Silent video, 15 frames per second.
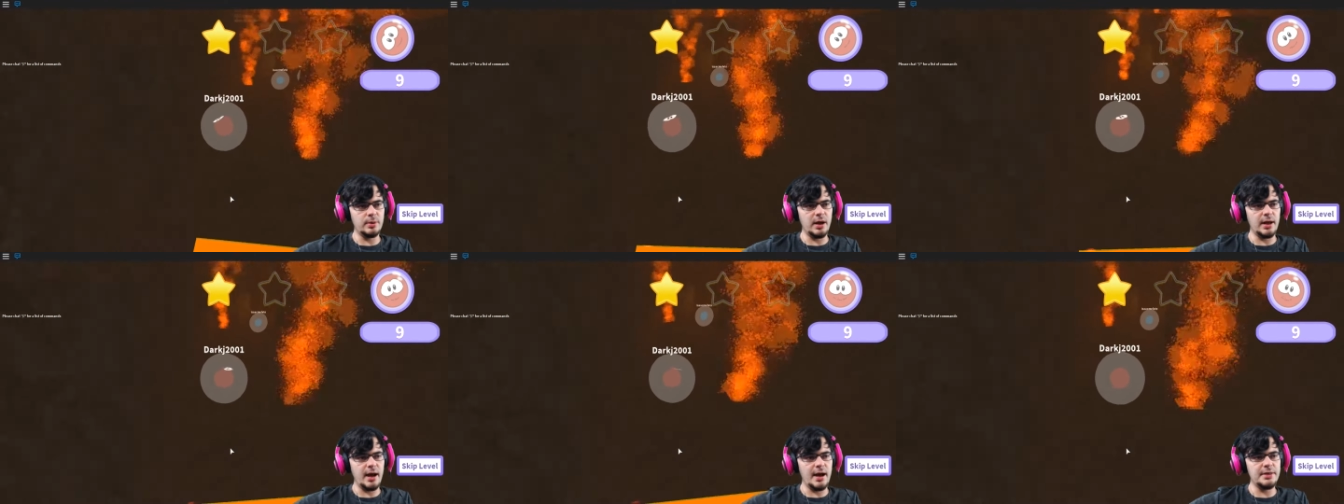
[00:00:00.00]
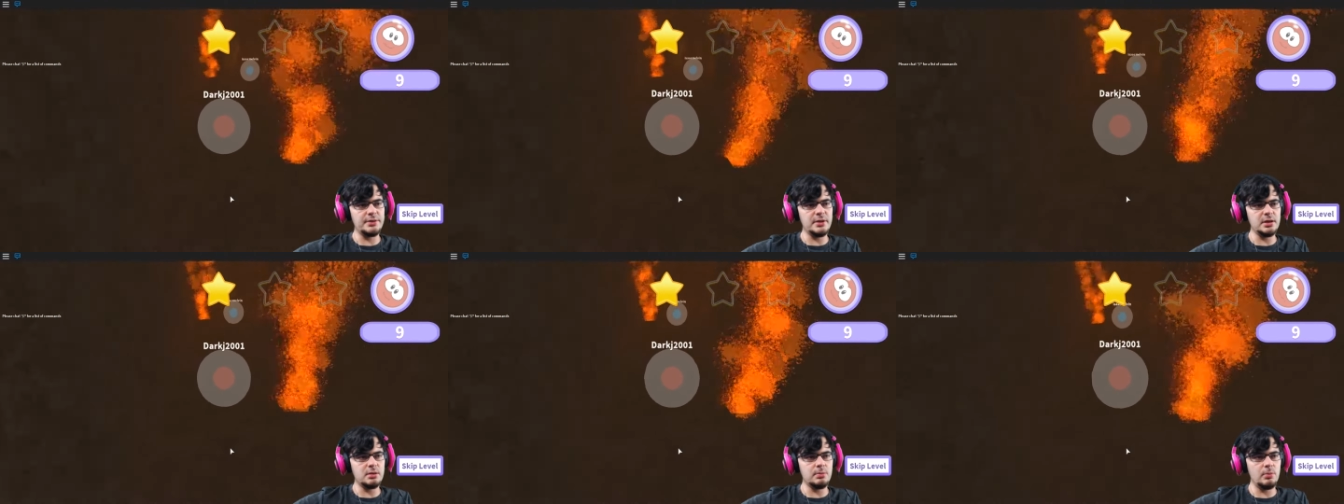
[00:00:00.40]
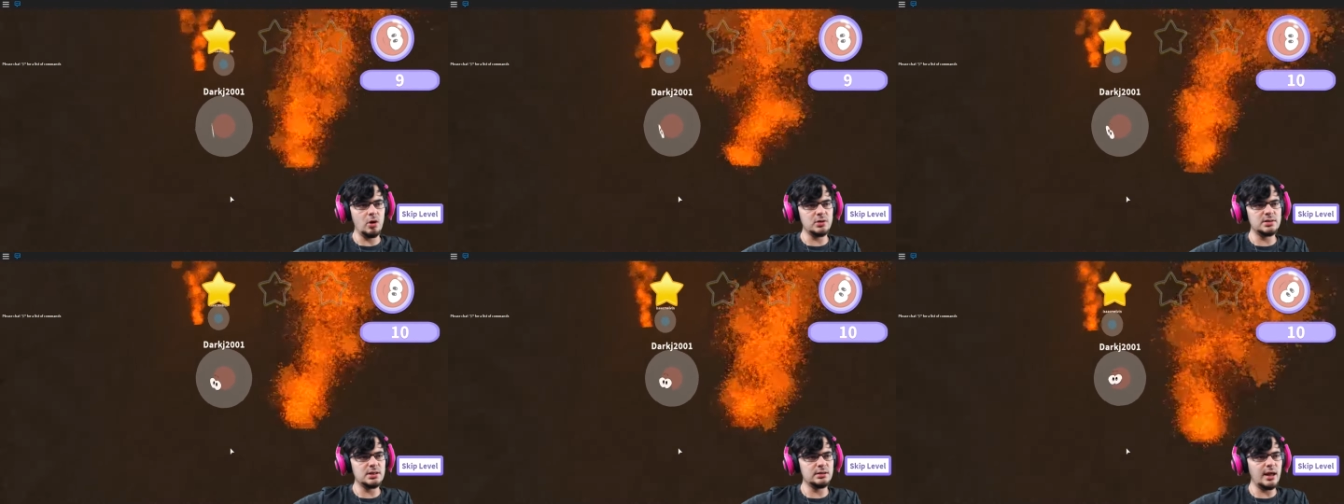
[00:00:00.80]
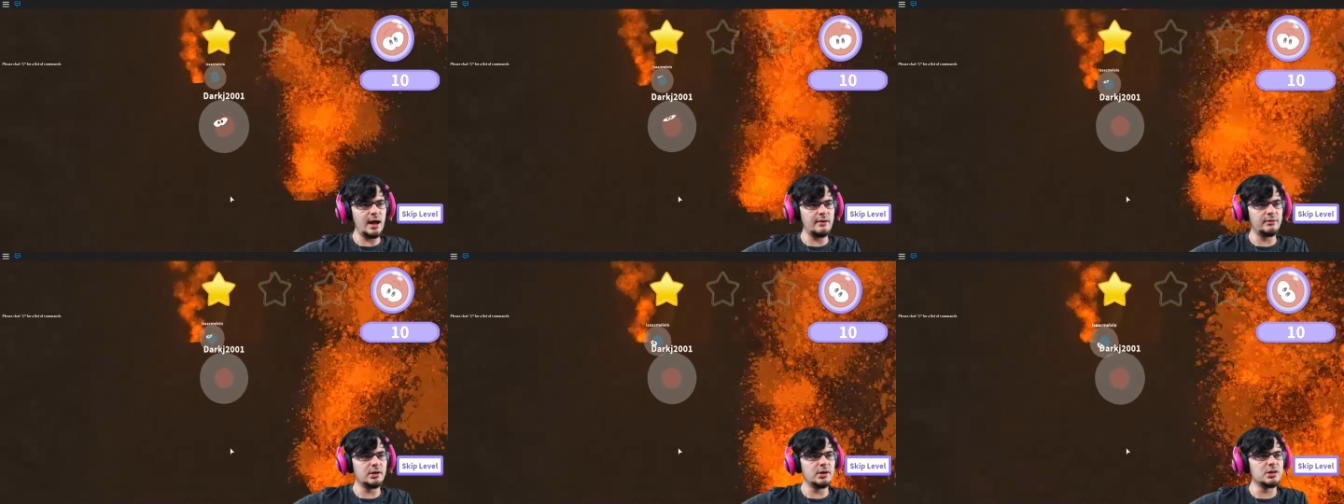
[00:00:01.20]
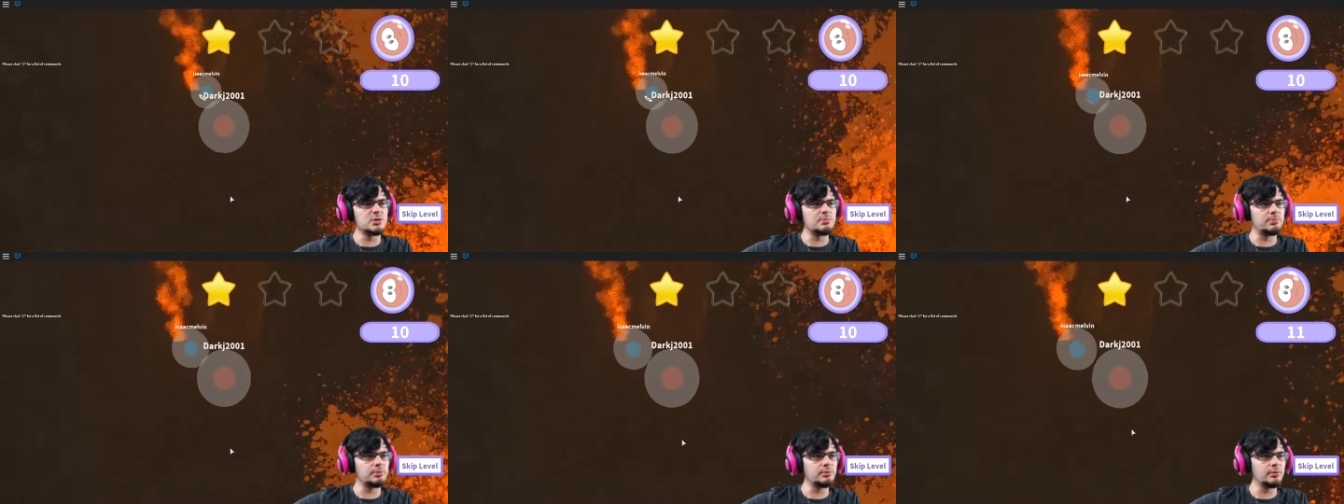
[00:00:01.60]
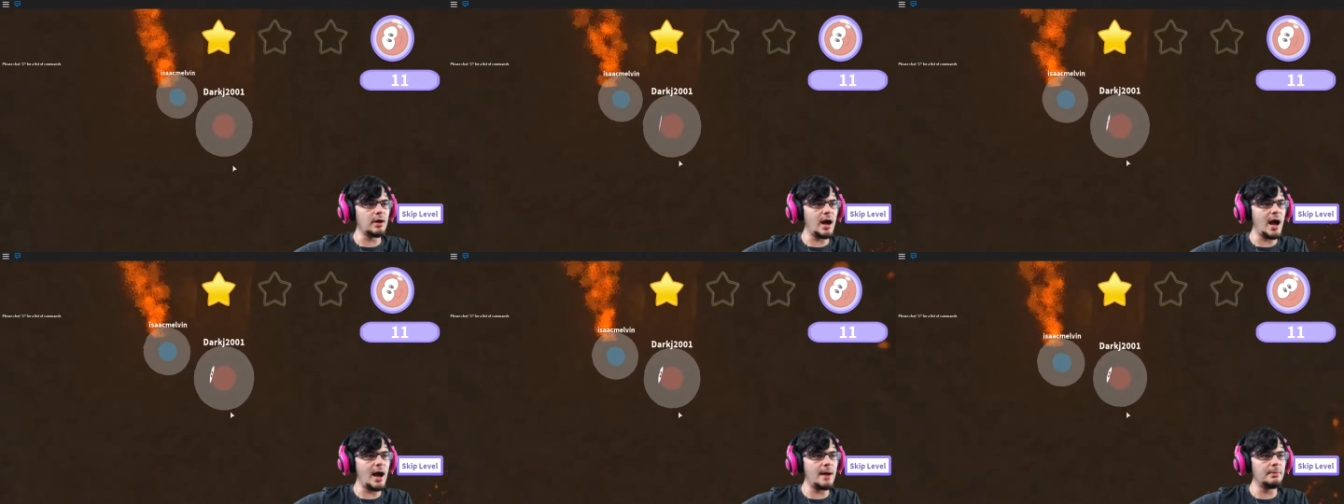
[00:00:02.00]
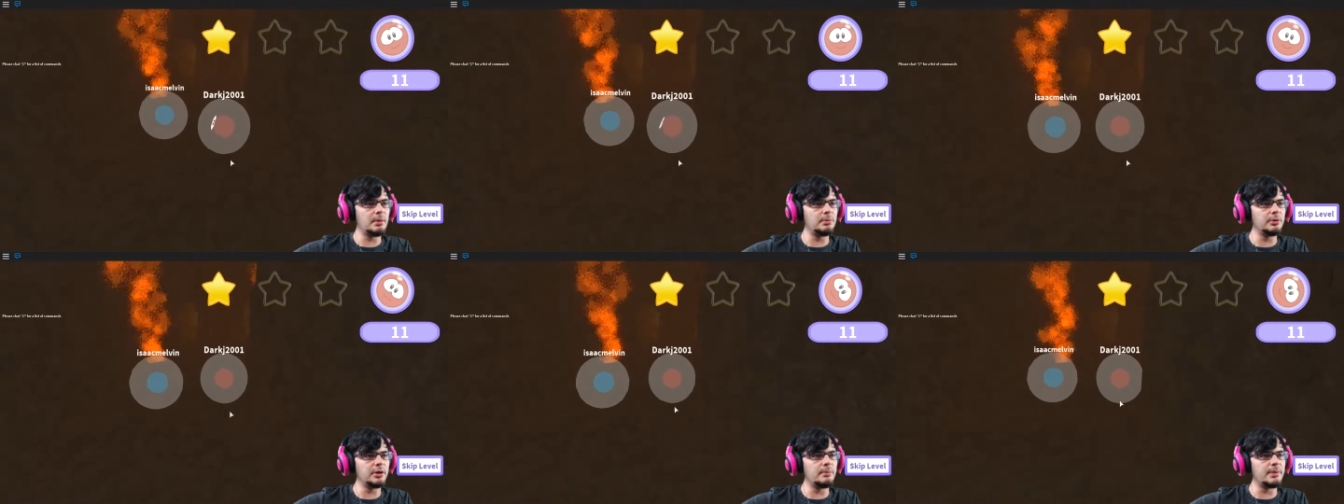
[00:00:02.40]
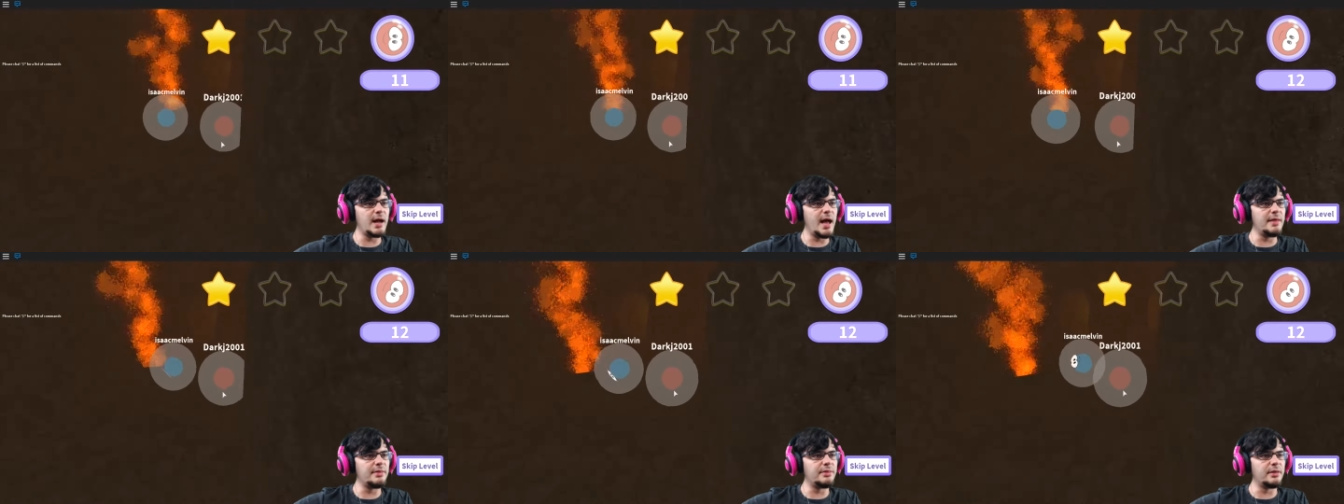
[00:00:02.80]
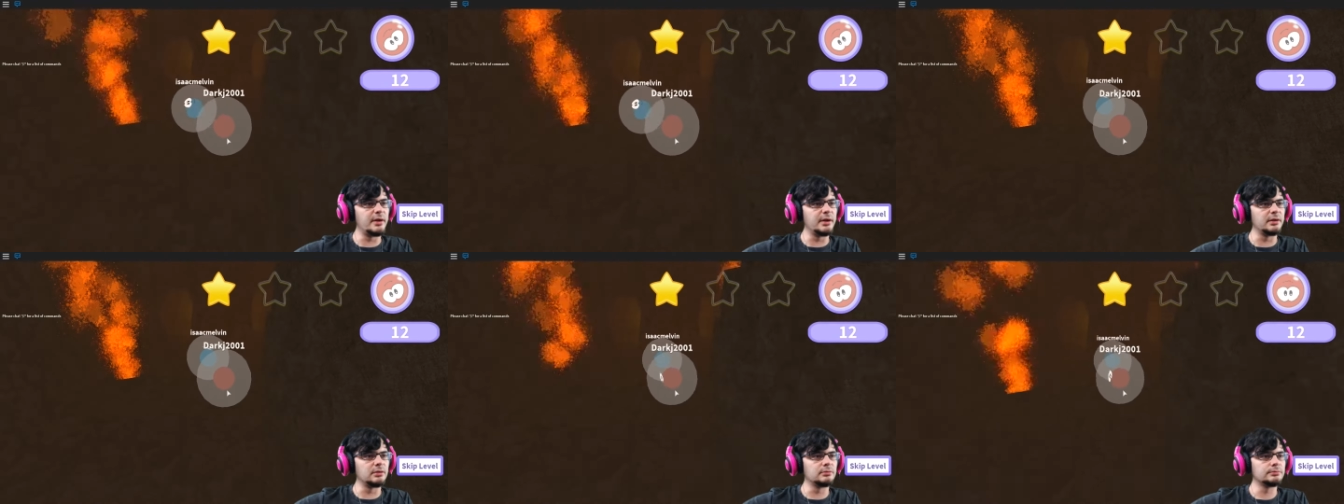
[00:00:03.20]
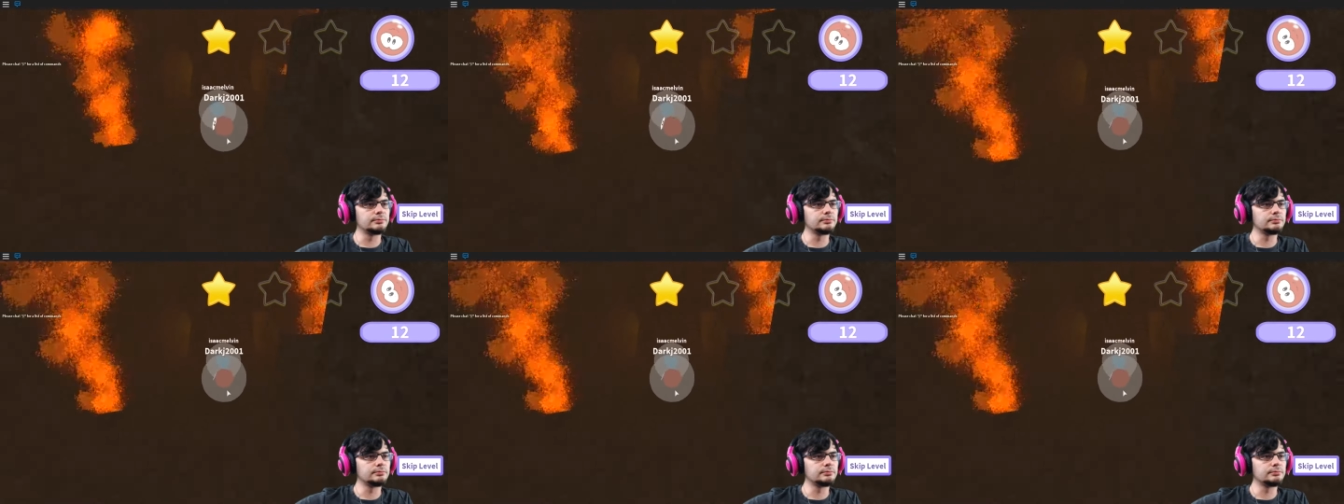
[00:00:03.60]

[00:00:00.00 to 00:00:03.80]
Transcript: but I think molten lava is probably a bad thing.